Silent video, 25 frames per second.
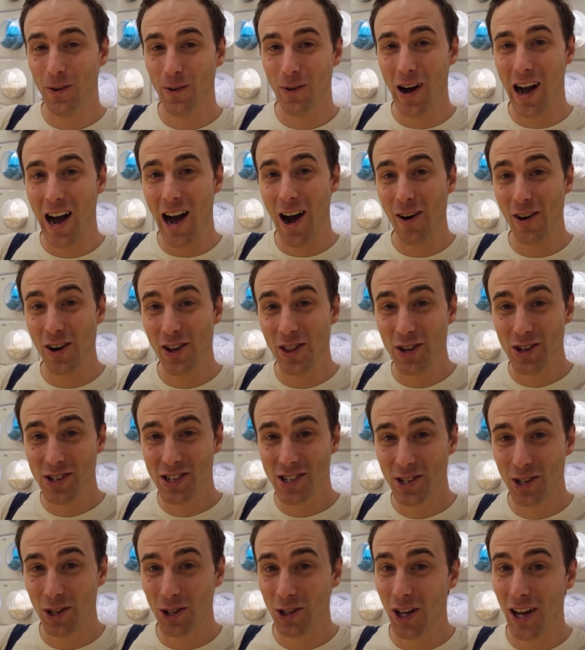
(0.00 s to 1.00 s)
Wow, and
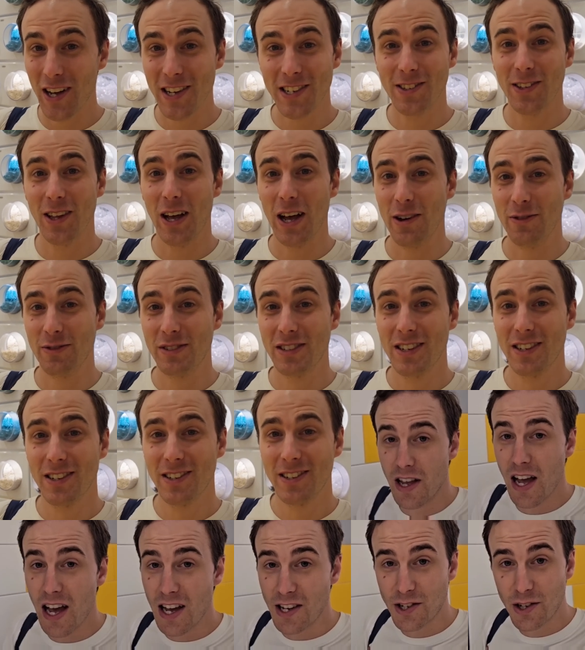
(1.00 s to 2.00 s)
there's still lots left.
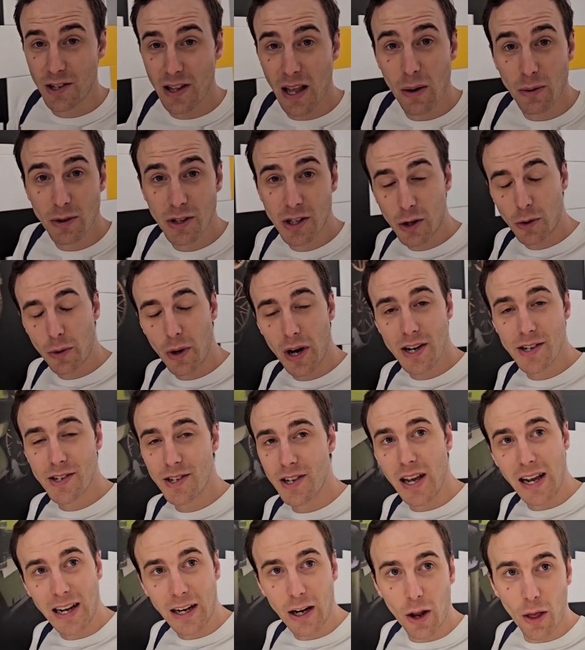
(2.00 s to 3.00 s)
Yeah, so that was
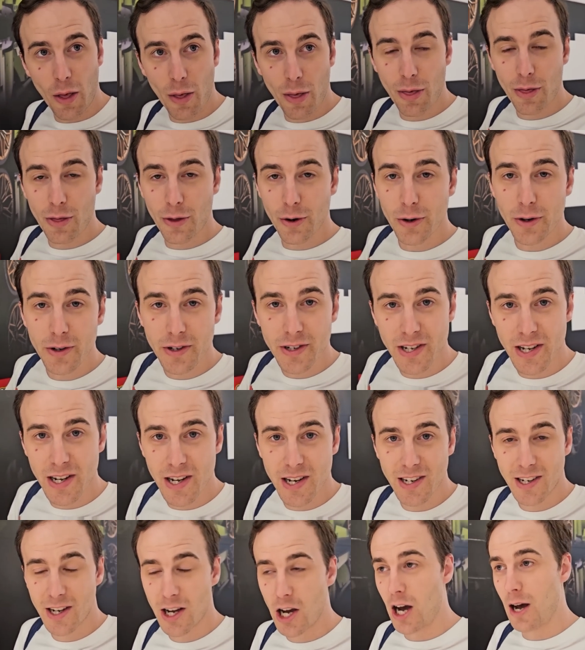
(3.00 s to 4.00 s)
crazy. I got
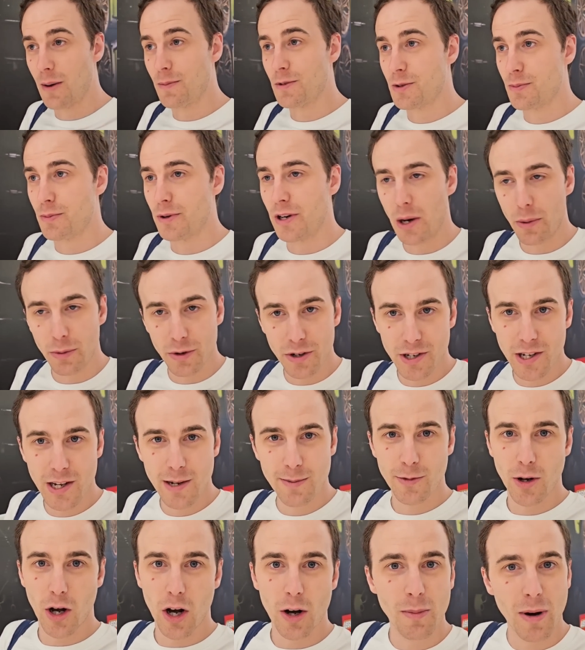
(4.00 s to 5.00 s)
13 cups, but I
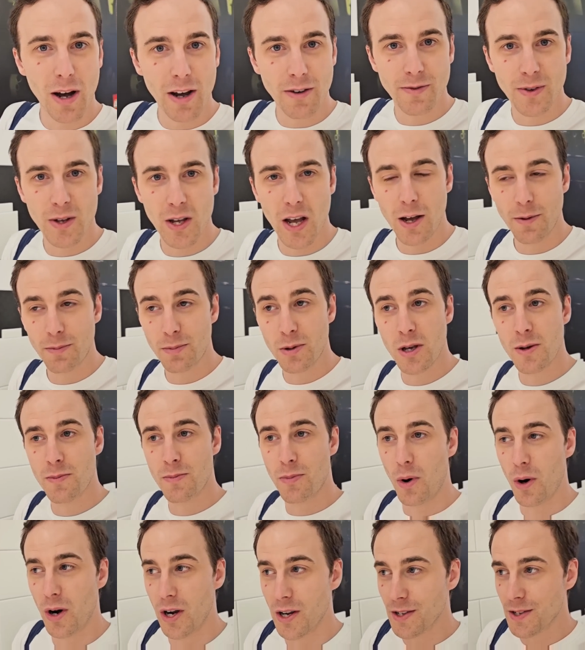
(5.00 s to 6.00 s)
redeemed all my VIP
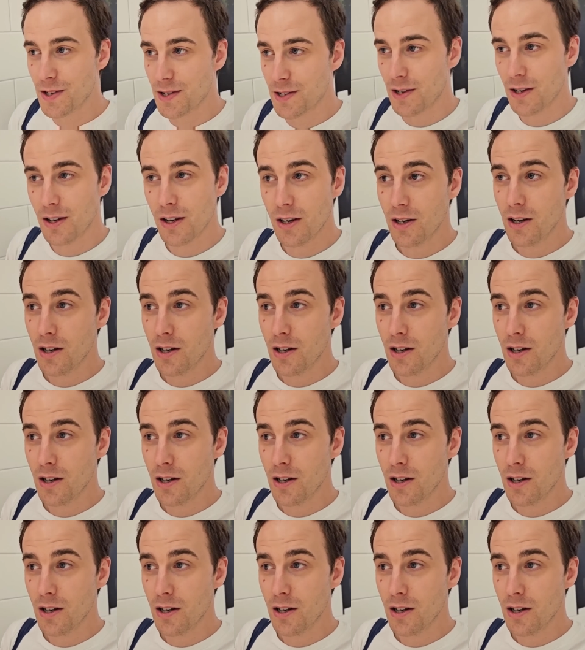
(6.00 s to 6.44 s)
points.